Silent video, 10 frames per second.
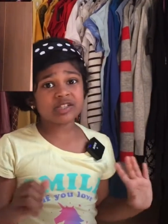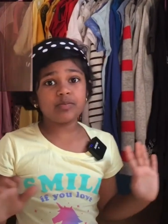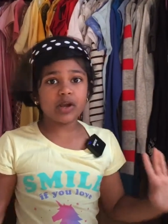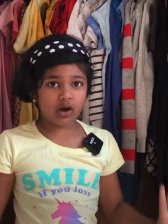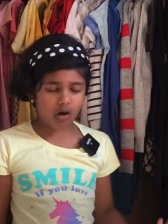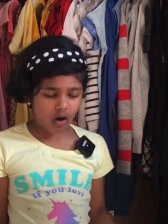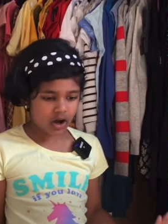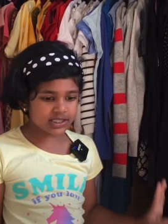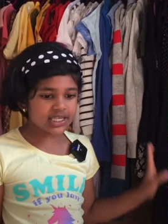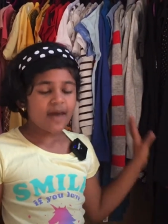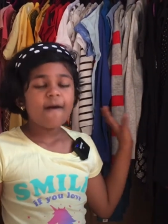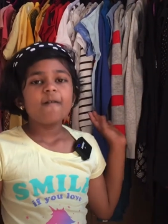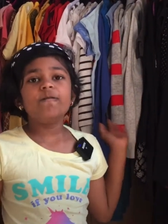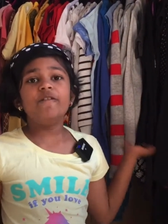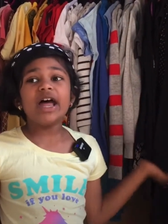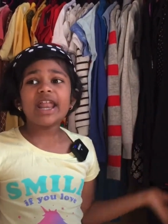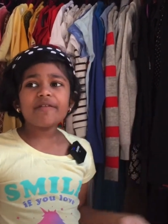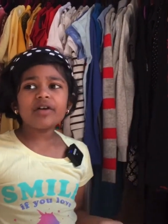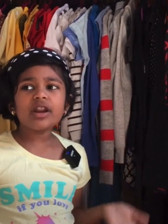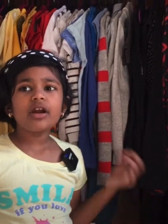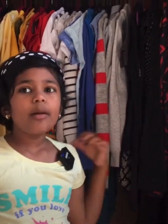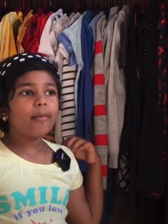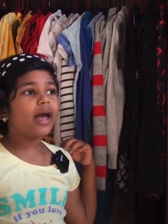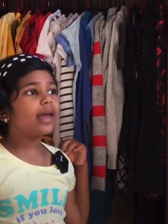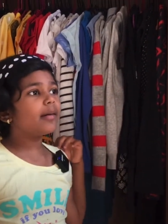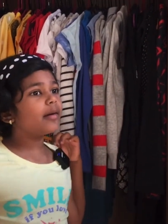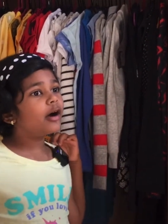because whenever my